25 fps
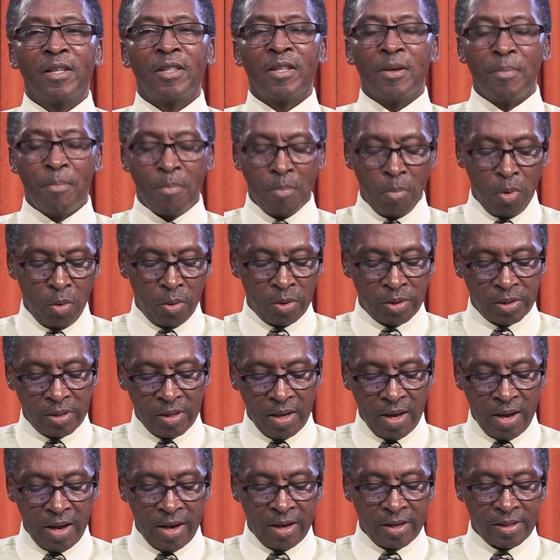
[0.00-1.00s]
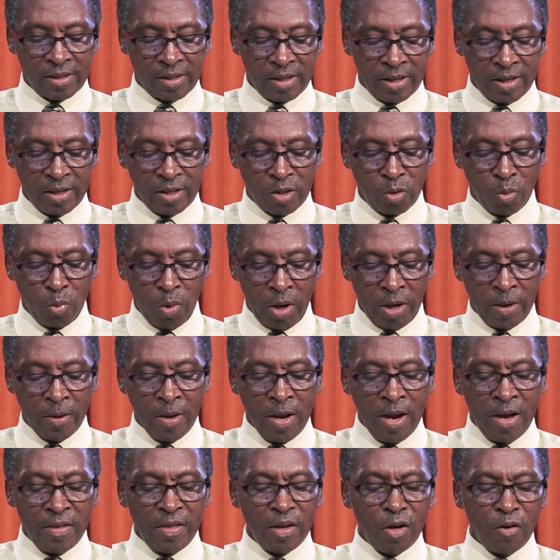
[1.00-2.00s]
the most excellent way.
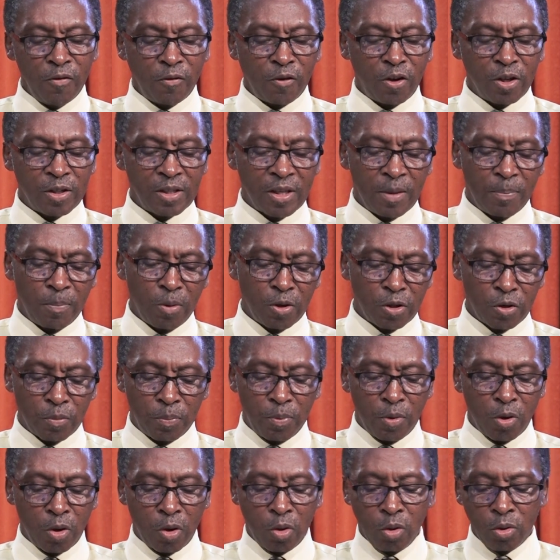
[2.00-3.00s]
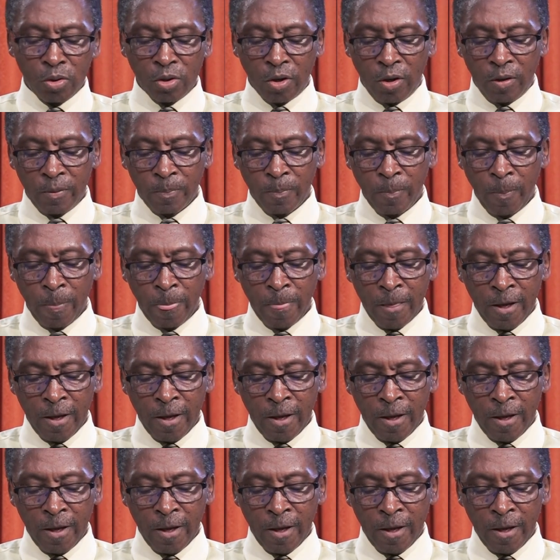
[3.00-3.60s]
And then, of course, the Apostle Paul goes on.